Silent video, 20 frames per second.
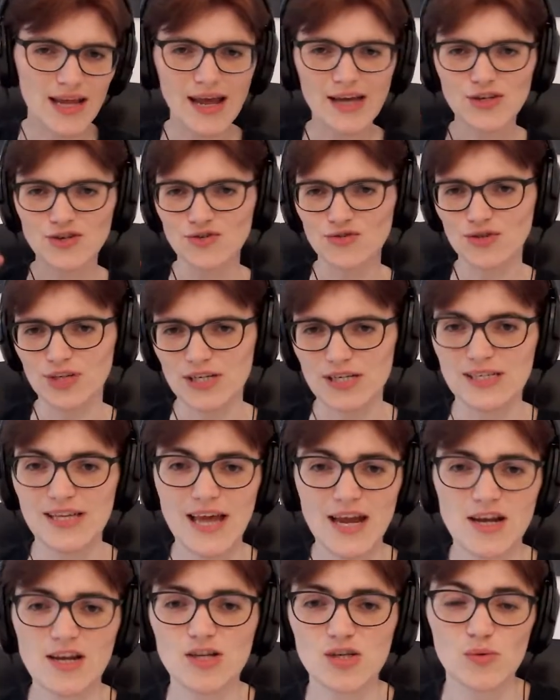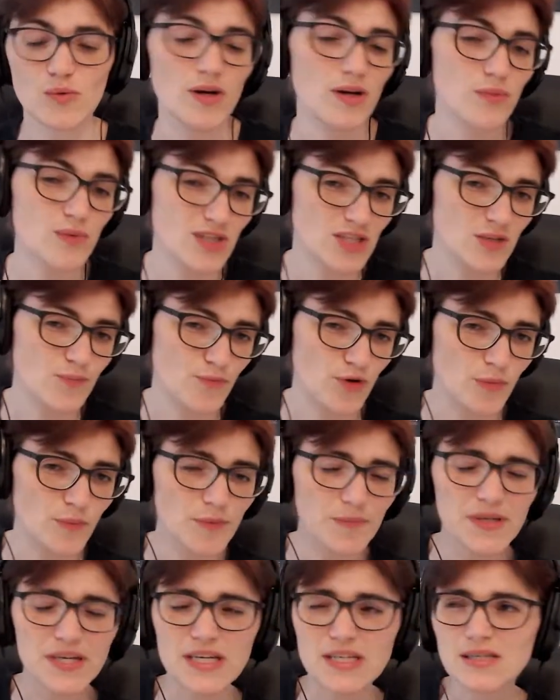asteroid is heading to us, which it
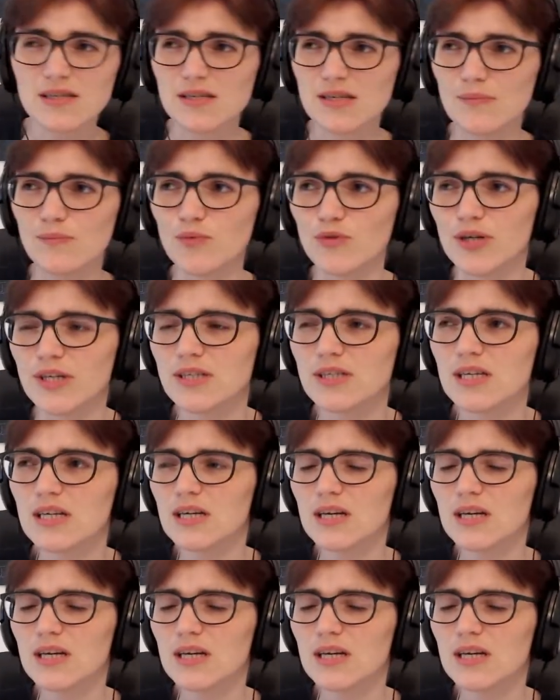probably is at some point.